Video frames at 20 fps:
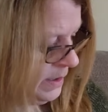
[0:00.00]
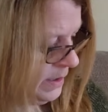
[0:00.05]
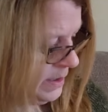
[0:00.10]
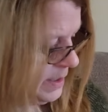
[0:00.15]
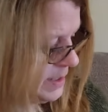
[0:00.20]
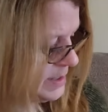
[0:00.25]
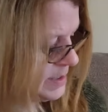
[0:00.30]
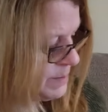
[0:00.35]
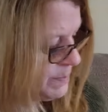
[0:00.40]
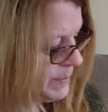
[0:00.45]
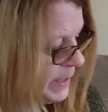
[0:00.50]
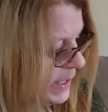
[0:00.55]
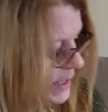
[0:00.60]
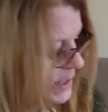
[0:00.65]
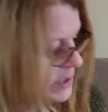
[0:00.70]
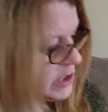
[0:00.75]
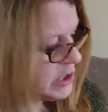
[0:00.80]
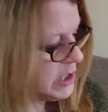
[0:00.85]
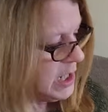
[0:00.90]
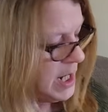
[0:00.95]
as
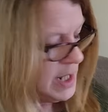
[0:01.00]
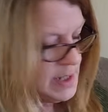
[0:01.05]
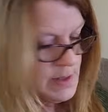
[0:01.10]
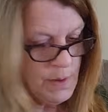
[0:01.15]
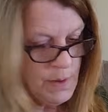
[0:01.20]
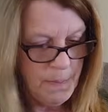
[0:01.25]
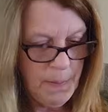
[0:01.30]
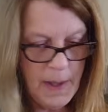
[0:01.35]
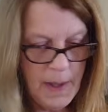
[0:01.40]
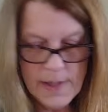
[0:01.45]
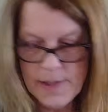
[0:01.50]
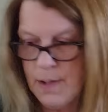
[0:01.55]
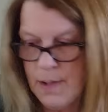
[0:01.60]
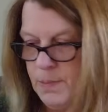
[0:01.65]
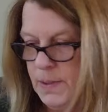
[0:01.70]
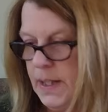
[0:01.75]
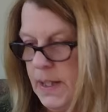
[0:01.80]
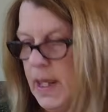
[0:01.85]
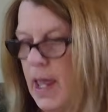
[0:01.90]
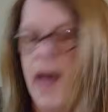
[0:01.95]
much as we
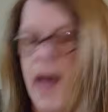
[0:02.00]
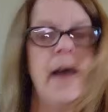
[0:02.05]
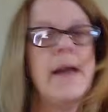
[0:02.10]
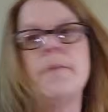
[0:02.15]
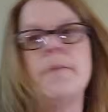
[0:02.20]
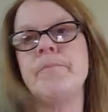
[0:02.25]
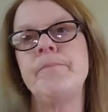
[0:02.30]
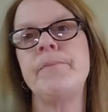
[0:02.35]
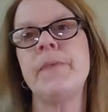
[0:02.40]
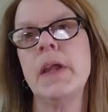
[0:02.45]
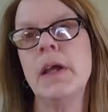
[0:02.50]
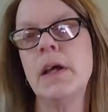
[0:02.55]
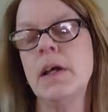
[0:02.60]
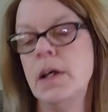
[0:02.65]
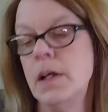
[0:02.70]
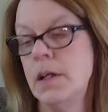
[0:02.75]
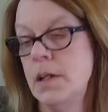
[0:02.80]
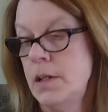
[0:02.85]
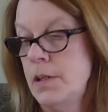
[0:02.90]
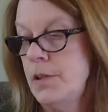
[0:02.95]
possibly can.
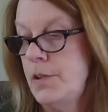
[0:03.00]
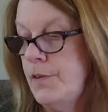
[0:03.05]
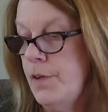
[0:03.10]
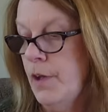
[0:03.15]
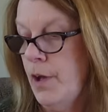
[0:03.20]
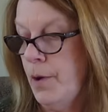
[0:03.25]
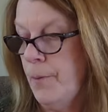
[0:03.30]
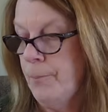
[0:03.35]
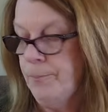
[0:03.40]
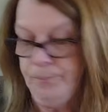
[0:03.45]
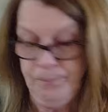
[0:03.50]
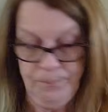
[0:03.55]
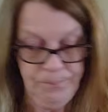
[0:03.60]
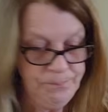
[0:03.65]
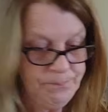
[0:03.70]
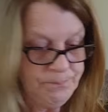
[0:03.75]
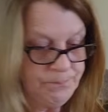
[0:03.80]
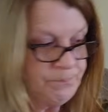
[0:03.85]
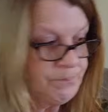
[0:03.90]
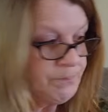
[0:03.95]
So
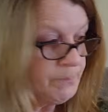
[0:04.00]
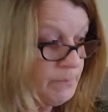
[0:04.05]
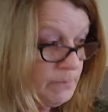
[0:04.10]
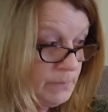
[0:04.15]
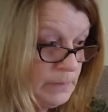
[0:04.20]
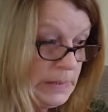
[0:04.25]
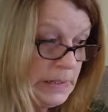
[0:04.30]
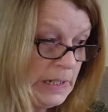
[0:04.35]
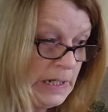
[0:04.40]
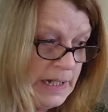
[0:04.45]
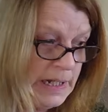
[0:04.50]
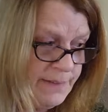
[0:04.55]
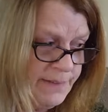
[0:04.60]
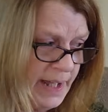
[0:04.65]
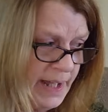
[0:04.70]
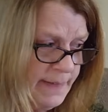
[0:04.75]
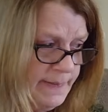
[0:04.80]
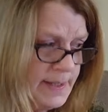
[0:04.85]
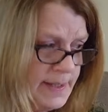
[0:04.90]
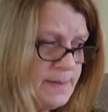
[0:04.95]
I've
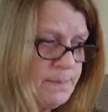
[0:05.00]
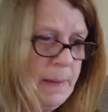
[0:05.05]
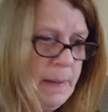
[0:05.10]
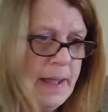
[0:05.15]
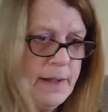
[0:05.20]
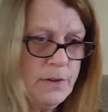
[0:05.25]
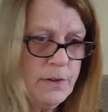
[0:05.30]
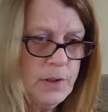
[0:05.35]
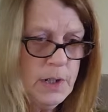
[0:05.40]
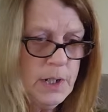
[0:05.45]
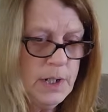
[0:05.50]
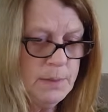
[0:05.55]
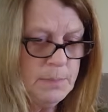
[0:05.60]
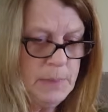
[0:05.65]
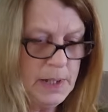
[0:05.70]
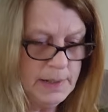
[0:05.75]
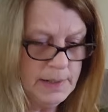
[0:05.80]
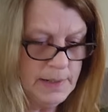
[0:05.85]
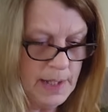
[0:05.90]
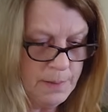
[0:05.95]
had this pattern in
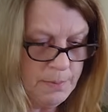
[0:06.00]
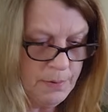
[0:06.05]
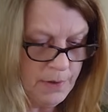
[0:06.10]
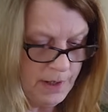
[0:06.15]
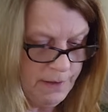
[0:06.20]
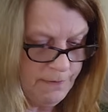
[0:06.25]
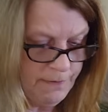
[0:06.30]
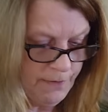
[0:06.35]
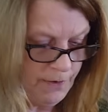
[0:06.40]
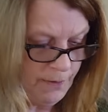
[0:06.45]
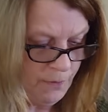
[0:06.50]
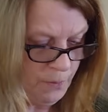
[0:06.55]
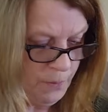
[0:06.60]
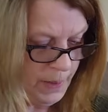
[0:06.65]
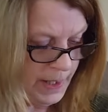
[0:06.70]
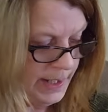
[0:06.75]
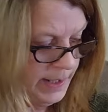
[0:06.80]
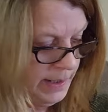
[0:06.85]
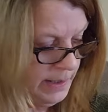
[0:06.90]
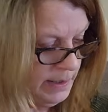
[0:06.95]
my library for a
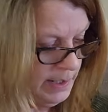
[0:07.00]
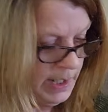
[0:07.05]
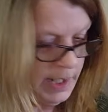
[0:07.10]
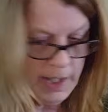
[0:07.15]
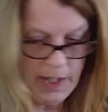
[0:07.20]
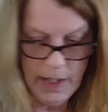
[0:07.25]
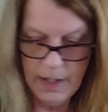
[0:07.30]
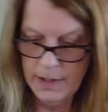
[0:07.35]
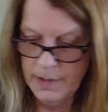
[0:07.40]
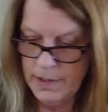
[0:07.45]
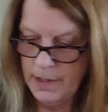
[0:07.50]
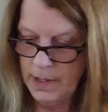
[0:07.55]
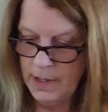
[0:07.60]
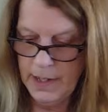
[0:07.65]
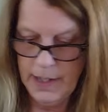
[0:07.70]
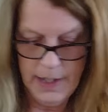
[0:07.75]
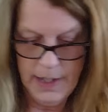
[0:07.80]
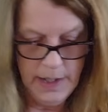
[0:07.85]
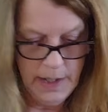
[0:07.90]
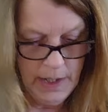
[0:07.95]
while, and
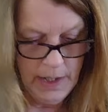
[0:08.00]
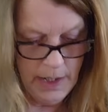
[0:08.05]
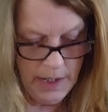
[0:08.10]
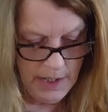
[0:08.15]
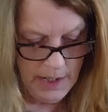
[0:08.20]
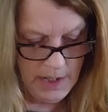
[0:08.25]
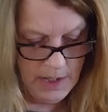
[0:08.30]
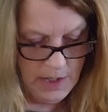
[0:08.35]
I